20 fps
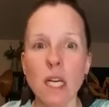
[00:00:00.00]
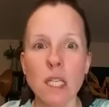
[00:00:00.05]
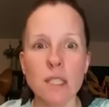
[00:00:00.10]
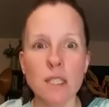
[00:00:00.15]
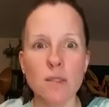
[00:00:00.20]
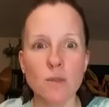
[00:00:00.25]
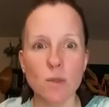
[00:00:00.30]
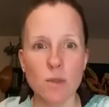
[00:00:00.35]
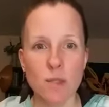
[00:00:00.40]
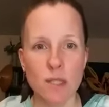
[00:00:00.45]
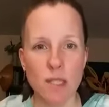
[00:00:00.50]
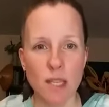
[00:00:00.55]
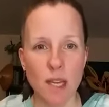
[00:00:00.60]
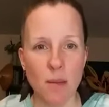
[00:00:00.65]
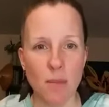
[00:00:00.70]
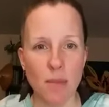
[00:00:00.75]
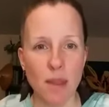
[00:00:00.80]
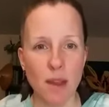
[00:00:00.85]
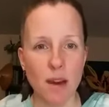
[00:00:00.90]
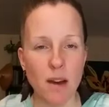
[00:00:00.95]
Tons of
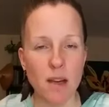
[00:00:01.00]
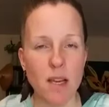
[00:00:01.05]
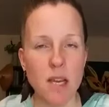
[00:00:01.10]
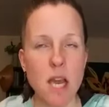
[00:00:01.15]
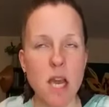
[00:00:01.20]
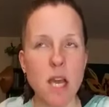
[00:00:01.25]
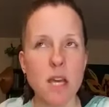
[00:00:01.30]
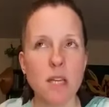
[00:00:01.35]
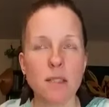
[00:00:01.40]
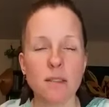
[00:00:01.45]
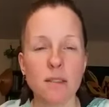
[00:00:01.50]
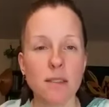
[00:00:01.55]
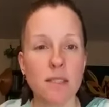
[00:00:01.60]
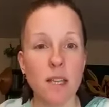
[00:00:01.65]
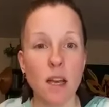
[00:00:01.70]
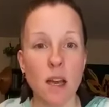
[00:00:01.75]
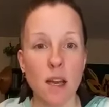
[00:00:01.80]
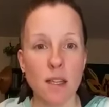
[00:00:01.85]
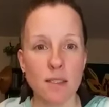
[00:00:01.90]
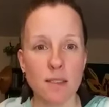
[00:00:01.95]
usnea up there.
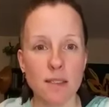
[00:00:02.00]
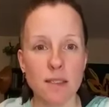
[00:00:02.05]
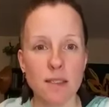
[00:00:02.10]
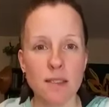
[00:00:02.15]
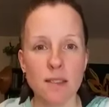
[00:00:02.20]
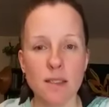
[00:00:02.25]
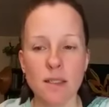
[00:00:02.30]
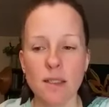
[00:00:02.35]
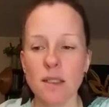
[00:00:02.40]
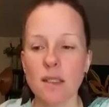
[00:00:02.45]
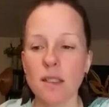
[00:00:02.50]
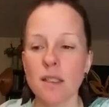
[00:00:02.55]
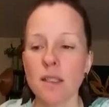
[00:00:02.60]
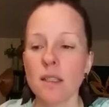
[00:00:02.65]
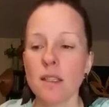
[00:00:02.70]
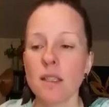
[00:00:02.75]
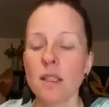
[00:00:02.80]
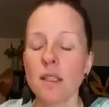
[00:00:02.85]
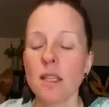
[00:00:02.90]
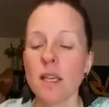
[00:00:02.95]
Tons.
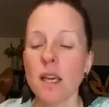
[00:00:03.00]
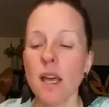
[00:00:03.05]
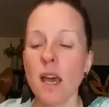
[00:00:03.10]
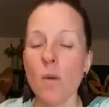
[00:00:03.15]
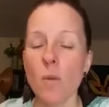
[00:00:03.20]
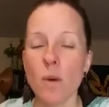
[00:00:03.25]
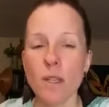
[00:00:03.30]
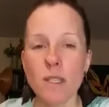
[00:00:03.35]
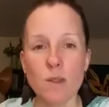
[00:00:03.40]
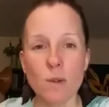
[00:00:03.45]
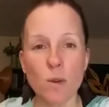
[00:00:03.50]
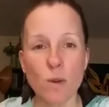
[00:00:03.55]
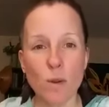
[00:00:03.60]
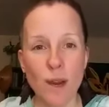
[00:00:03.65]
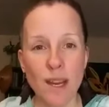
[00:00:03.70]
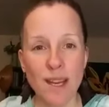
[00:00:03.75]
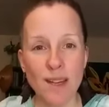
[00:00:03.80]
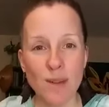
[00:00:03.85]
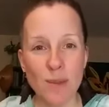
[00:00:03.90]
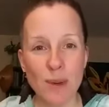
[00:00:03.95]
And what's so
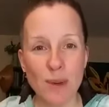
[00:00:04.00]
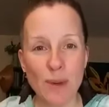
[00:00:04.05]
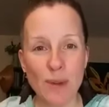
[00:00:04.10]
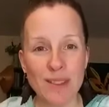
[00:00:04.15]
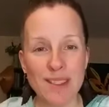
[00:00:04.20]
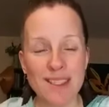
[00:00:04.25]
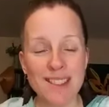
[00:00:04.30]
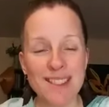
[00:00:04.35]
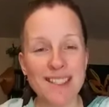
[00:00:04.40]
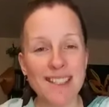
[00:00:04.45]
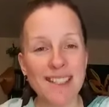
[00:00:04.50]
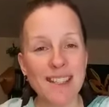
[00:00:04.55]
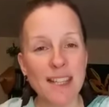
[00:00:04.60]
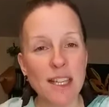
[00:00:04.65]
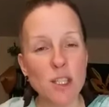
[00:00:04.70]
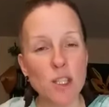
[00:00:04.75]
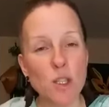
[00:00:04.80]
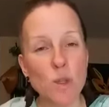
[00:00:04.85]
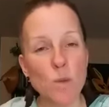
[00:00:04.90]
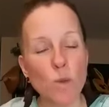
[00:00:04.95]
great about it is it
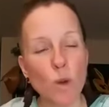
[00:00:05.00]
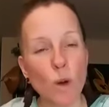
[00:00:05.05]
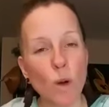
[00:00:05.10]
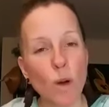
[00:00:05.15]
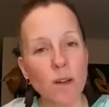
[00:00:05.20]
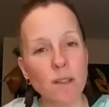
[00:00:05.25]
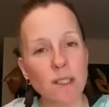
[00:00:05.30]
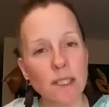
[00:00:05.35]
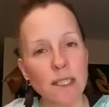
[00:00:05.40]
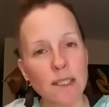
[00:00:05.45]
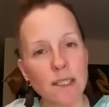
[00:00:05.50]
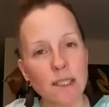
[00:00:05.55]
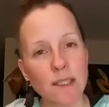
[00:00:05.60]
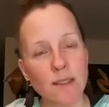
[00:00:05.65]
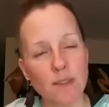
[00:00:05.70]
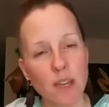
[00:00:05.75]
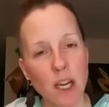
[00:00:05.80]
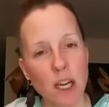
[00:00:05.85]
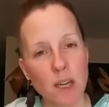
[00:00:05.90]
lets you know how clean the